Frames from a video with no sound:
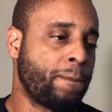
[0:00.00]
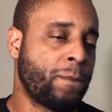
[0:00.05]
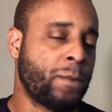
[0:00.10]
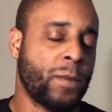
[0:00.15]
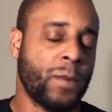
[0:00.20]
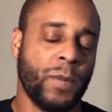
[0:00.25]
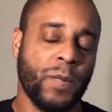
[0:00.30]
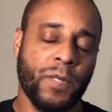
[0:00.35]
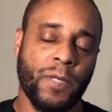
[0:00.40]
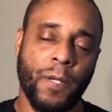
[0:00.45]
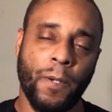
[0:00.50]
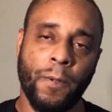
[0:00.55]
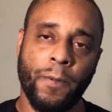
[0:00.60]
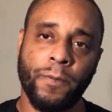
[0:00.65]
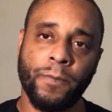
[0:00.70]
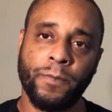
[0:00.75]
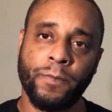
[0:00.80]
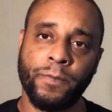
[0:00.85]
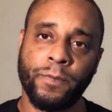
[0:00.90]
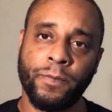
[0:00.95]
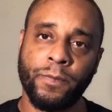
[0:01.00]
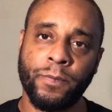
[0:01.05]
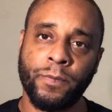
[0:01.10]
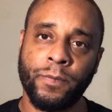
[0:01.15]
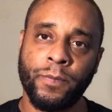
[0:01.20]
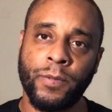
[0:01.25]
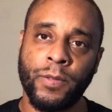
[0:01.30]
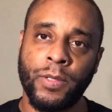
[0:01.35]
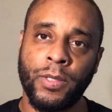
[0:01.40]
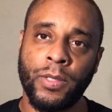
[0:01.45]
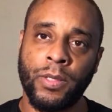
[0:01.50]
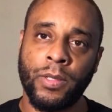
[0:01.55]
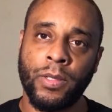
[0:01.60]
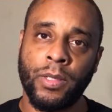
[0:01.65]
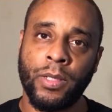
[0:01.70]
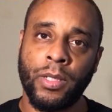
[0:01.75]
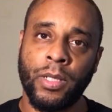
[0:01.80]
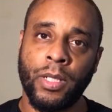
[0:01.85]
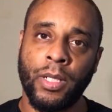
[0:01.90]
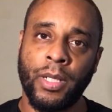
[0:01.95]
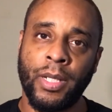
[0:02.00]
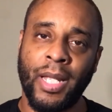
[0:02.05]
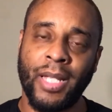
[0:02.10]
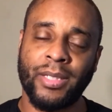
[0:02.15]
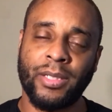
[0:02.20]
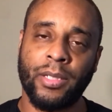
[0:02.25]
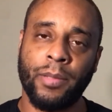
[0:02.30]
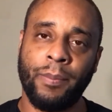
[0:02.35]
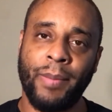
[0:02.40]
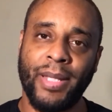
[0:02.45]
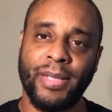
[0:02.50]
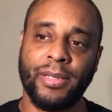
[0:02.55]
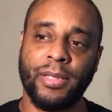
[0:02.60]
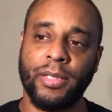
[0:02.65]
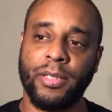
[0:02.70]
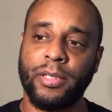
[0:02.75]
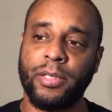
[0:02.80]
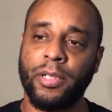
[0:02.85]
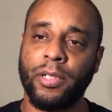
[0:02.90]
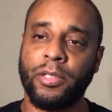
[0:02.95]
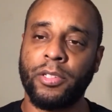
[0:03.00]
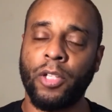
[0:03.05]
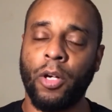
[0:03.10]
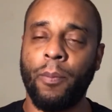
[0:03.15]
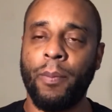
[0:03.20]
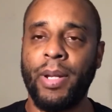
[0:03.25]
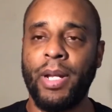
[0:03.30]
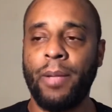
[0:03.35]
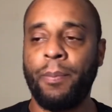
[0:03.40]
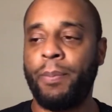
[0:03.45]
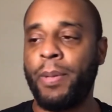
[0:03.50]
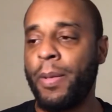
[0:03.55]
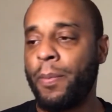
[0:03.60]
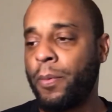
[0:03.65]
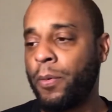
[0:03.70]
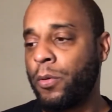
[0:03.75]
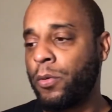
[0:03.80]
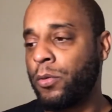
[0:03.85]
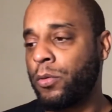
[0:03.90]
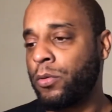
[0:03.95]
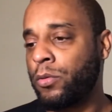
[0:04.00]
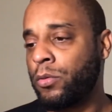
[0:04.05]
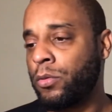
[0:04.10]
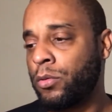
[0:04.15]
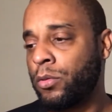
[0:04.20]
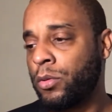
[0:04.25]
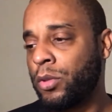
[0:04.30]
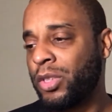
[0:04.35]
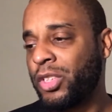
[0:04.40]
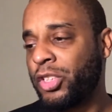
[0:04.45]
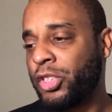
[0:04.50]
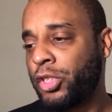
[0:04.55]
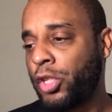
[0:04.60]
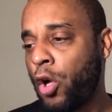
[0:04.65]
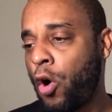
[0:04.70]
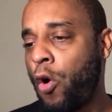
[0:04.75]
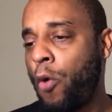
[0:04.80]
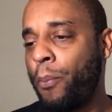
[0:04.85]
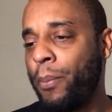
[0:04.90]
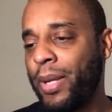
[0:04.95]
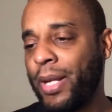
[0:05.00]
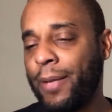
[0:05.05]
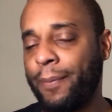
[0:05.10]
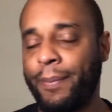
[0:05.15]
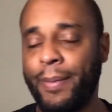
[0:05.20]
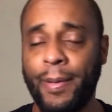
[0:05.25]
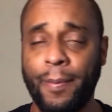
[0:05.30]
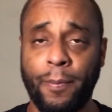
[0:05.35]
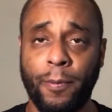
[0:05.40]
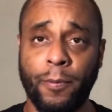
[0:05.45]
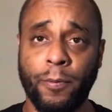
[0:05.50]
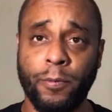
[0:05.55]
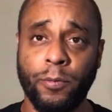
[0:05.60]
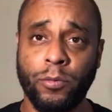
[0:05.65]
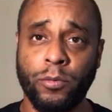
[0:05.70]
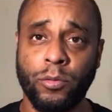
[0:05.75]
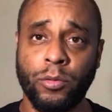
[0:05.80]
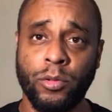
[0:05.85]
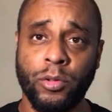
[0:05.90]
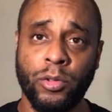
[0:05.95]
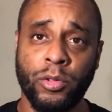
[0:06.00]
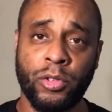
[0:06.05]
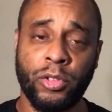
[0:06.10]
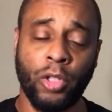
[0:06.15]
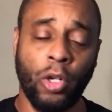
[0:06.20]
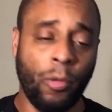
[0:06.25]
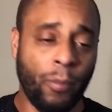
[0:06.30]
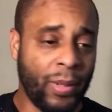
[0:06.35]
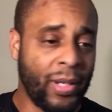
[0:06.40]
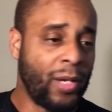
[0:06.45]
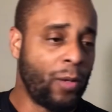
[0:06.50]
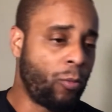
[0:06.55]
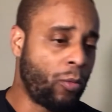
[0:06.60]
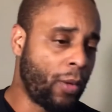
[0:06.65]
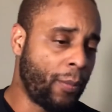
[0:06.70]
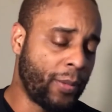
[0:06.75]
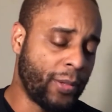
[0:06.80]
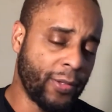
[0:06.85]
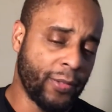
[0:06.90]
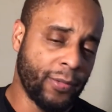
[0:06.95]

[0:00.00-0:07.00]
So, that's the message. So many people, so many women,